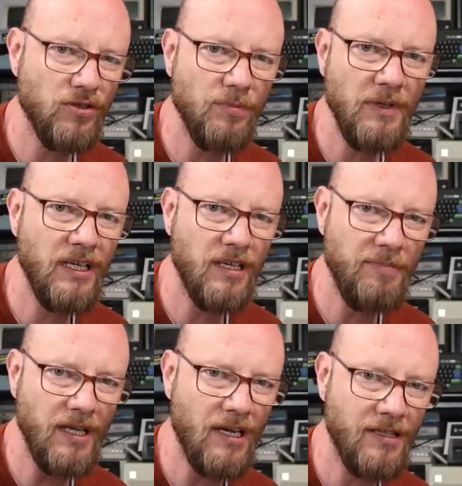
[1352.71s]
normally and a
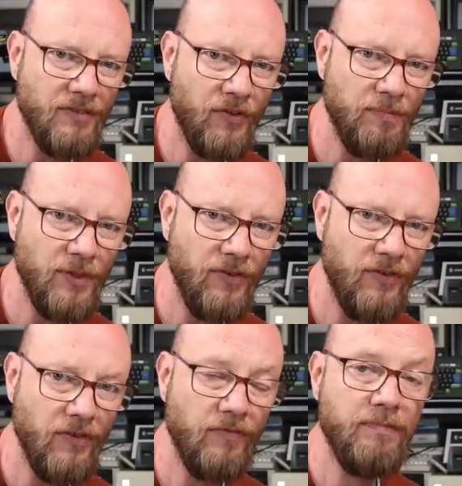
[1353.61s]
bit
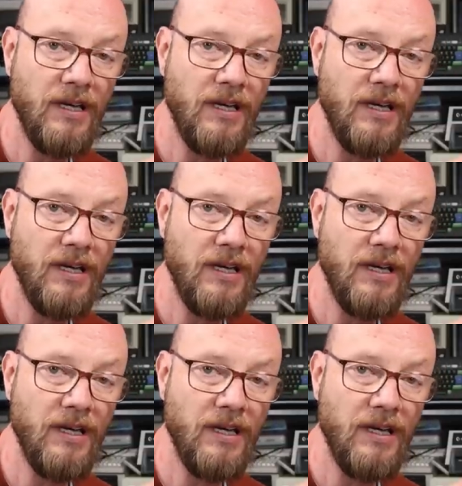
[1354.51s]
unresponsive,